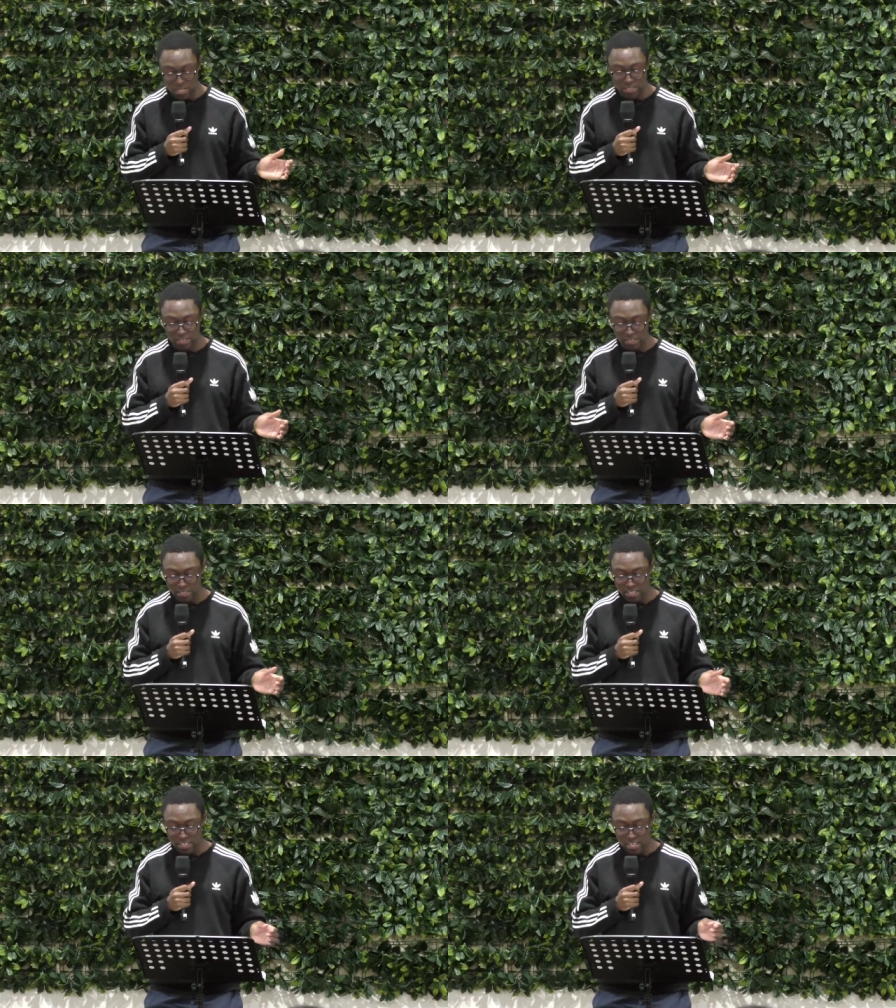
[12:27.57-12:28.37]
another,
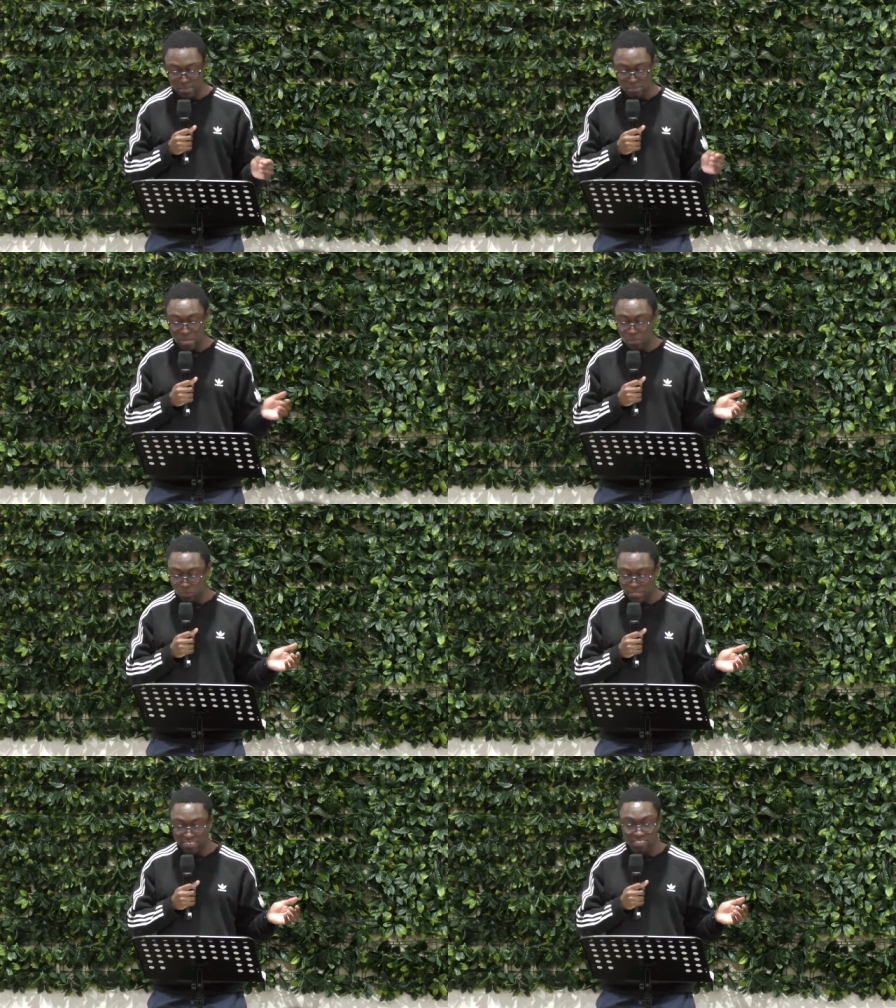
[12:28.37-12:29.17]
um, people
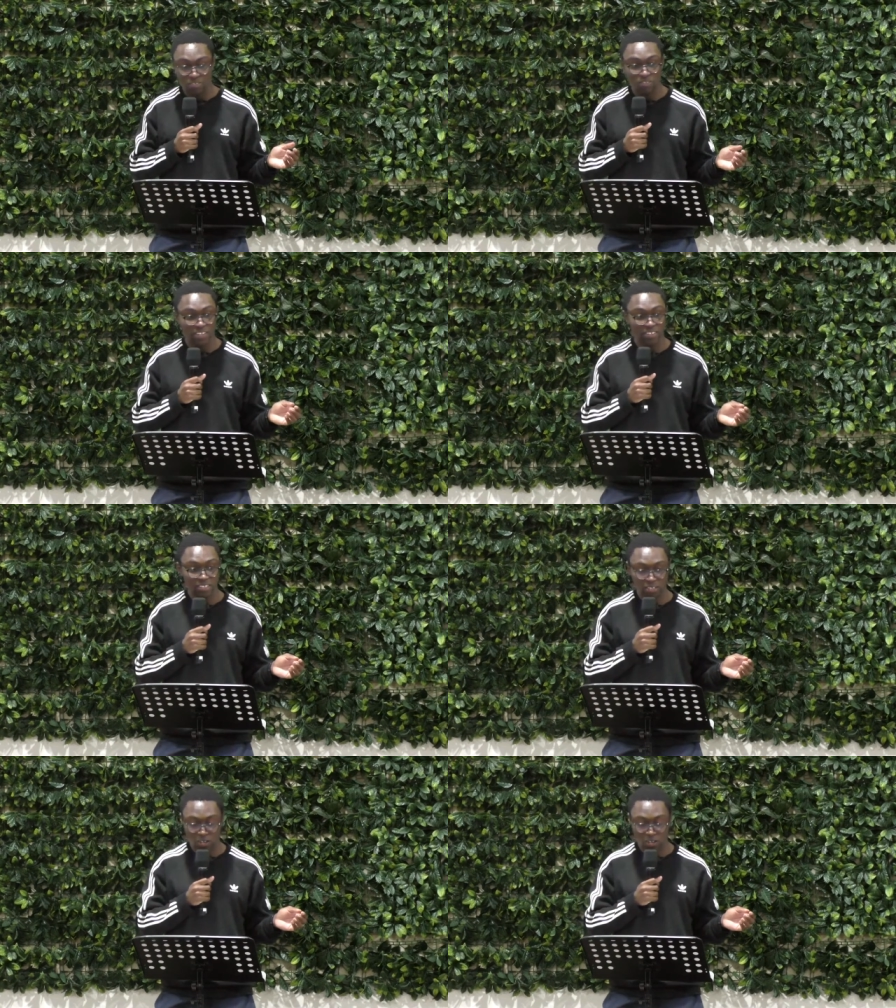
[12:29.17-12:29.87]
pleasing rather than